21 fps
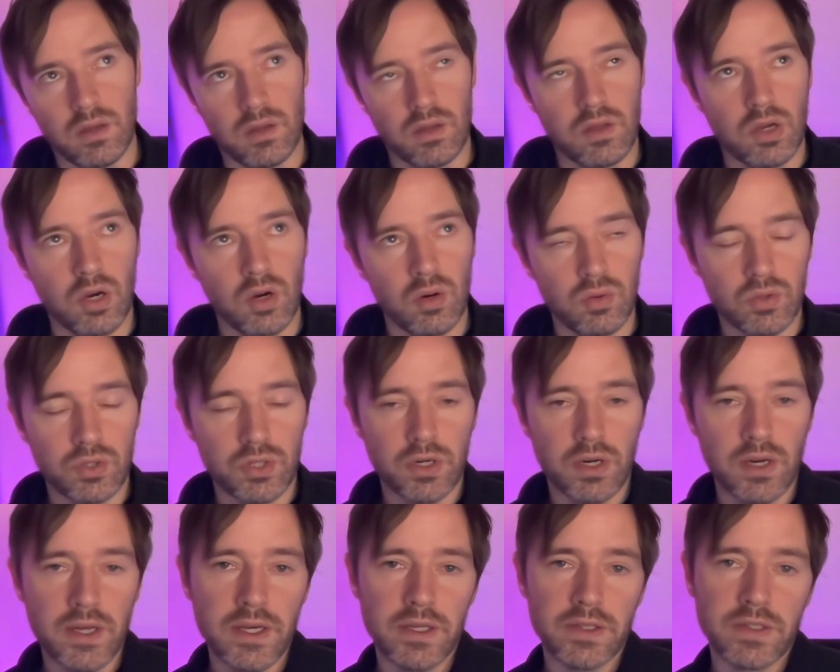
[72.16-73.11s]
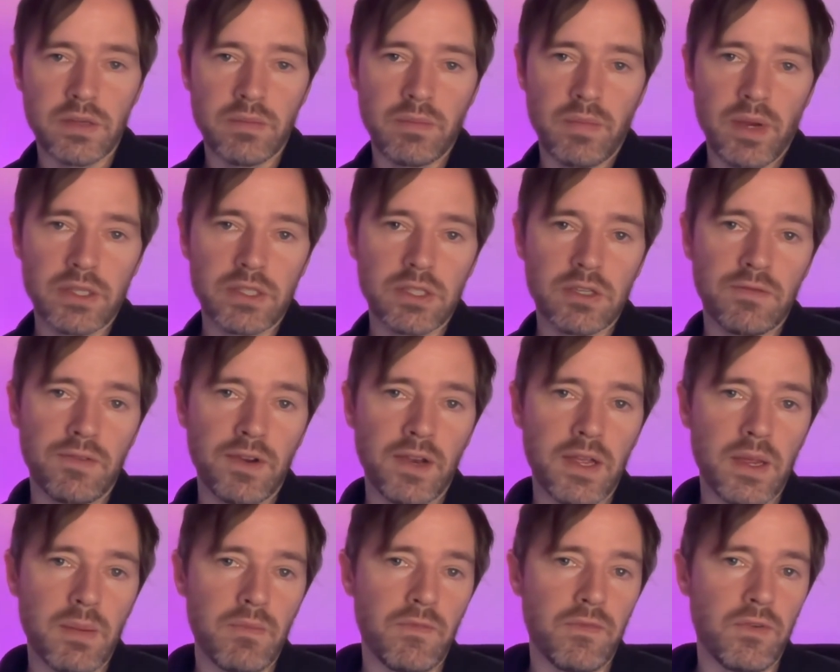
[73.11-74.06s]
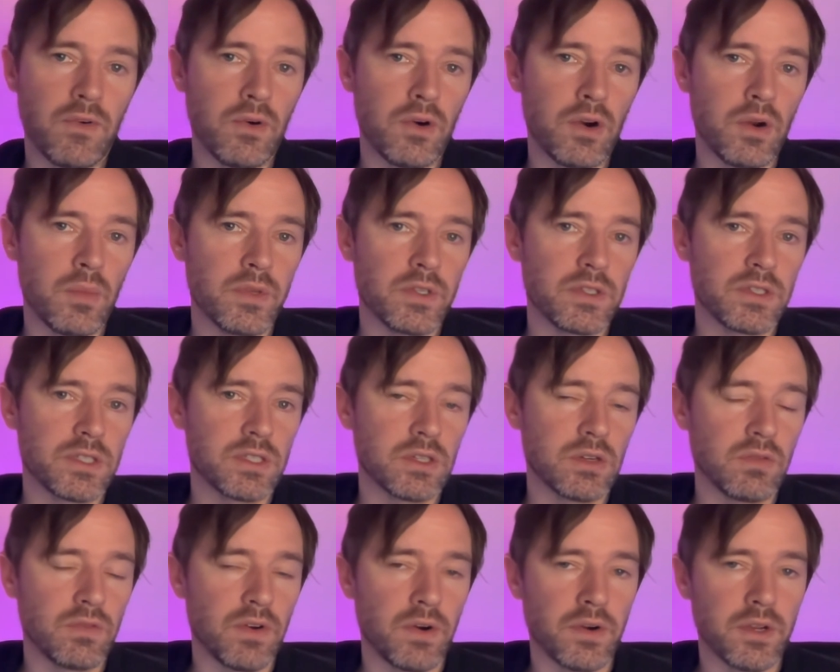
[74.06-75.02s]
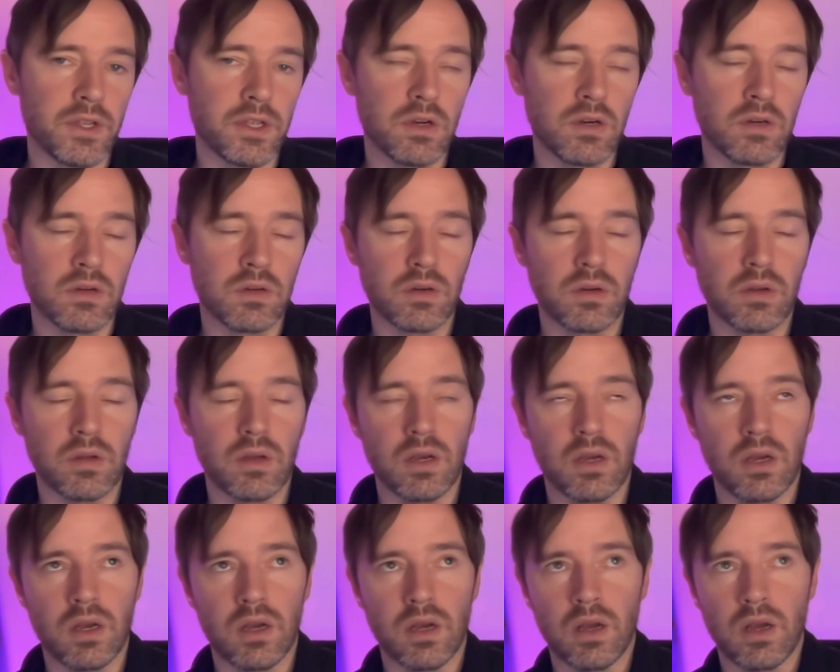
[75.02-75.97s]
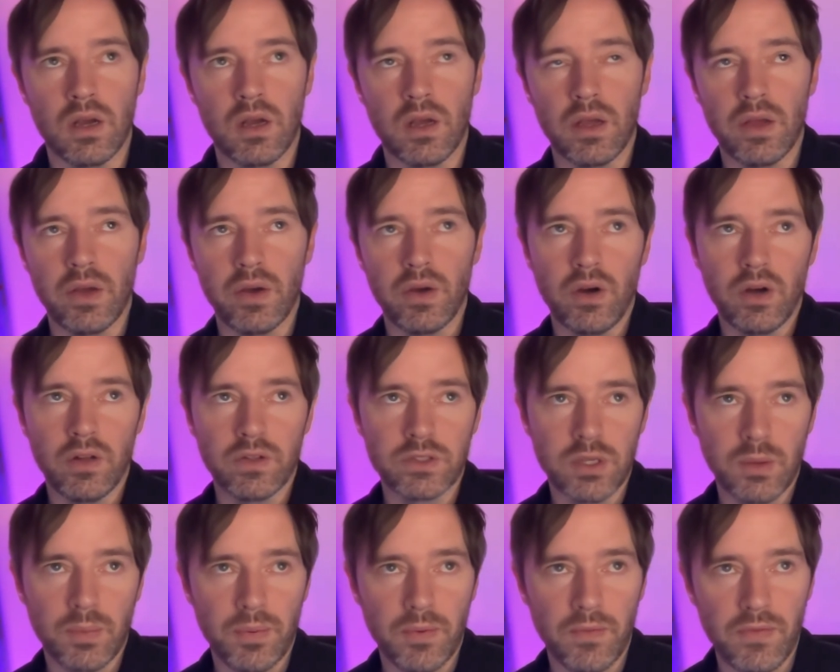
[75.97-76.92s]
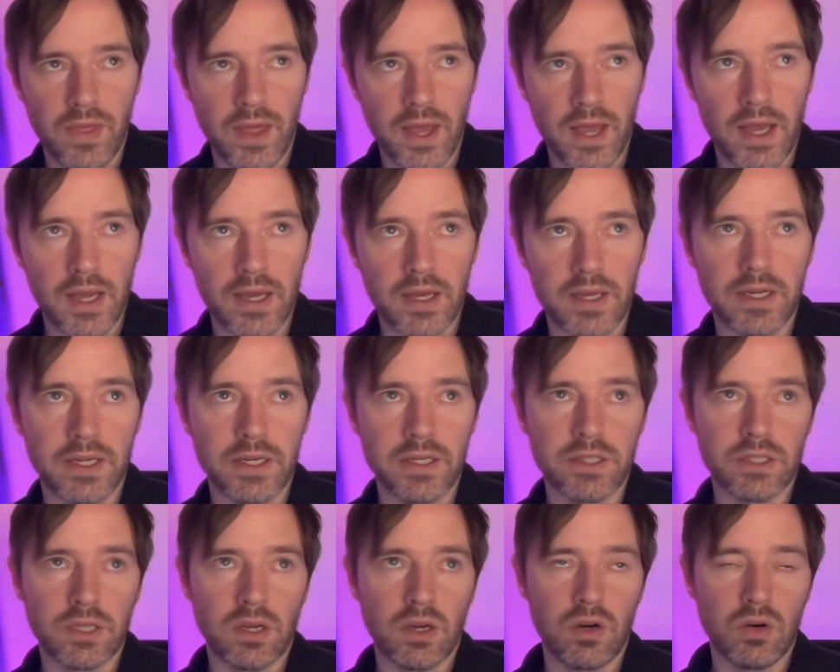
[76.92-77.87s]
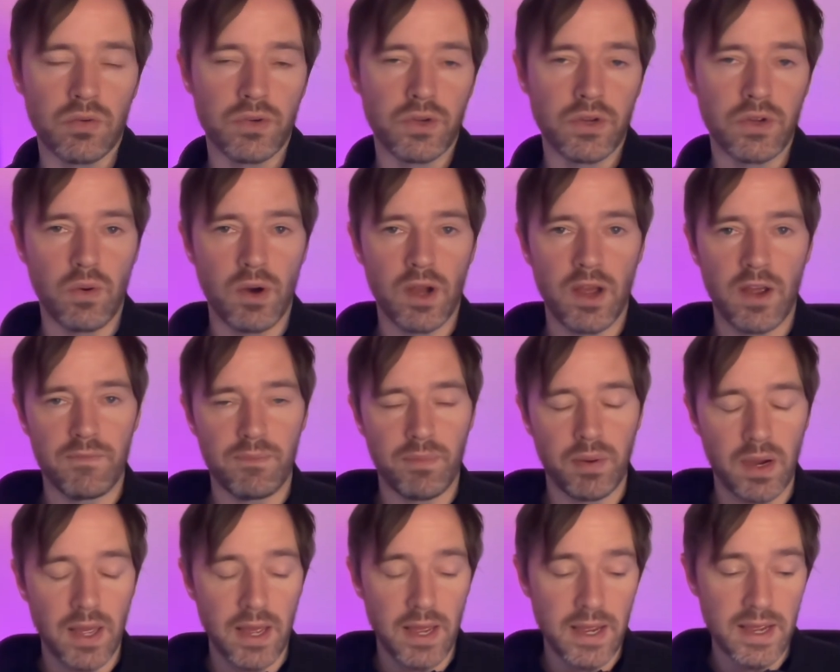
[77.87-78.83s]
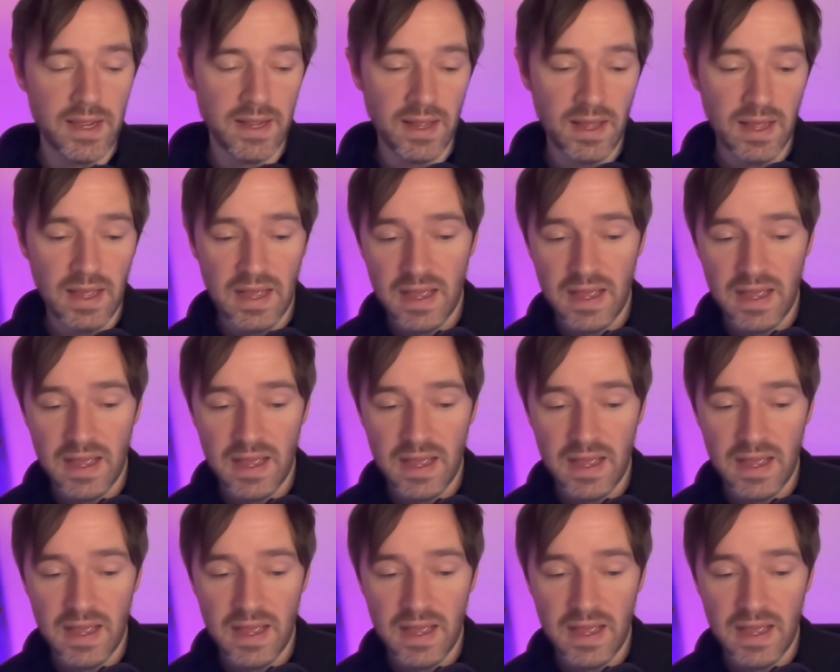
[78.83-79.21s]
Culturally, it's a massive leap for him. He's still very young. On top of that, it's a whole new way of playing.